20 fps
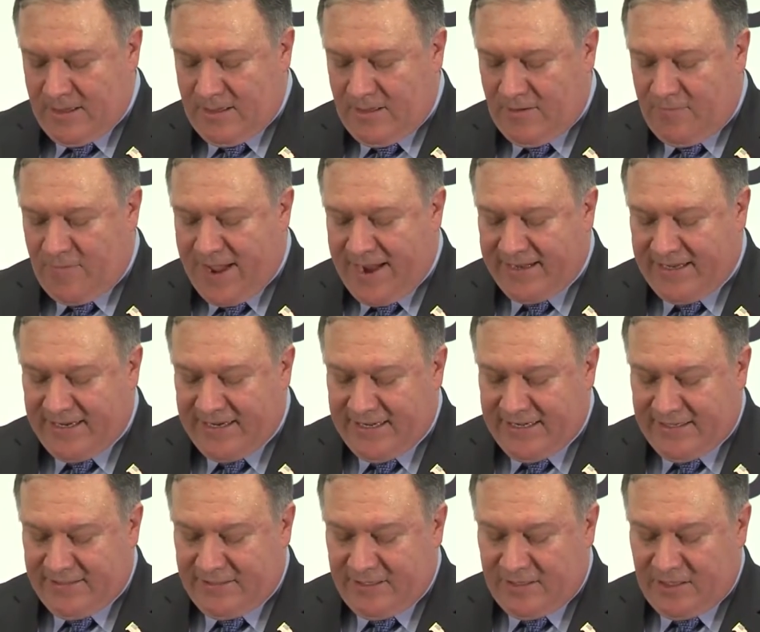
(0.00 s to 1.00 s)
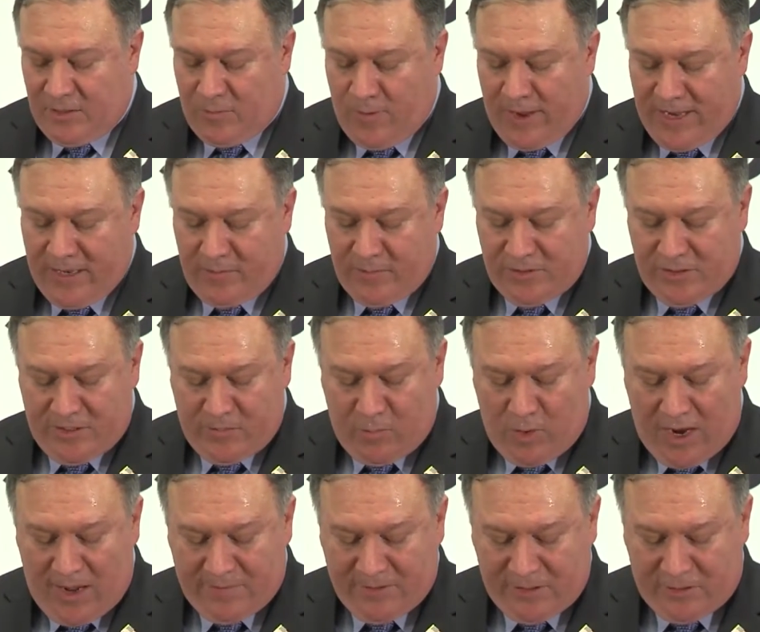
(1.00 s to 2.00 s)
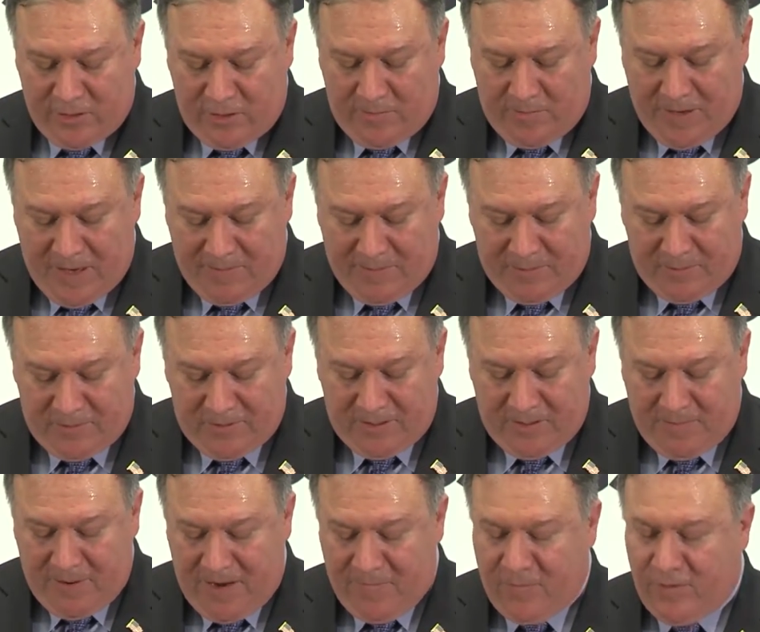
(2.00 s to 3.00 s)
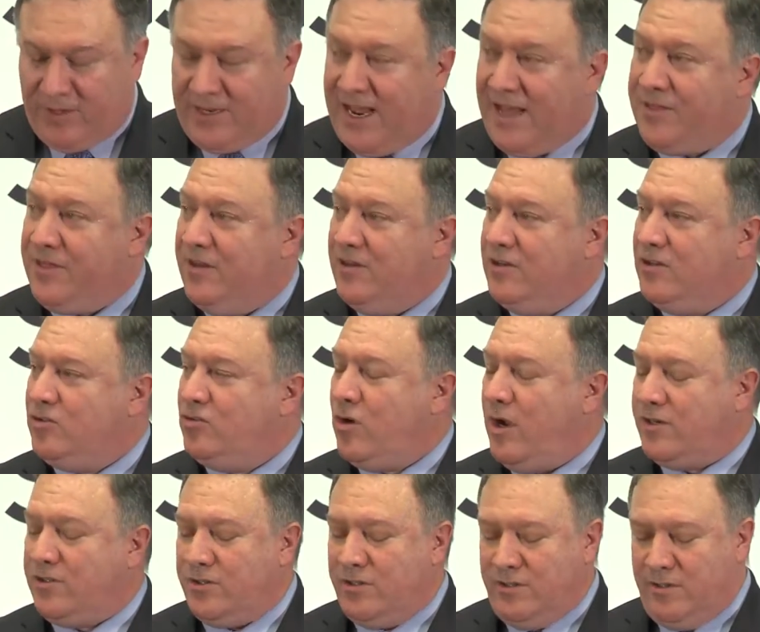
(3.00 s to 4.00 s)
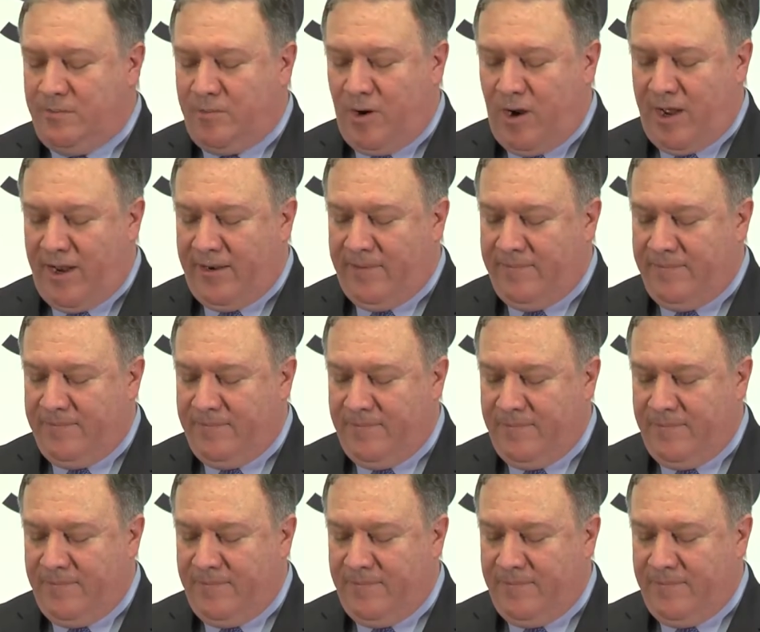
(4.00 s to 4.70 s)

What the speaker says: The fact is that the Iranian regime robs its own people to pay for death and destruction abroad.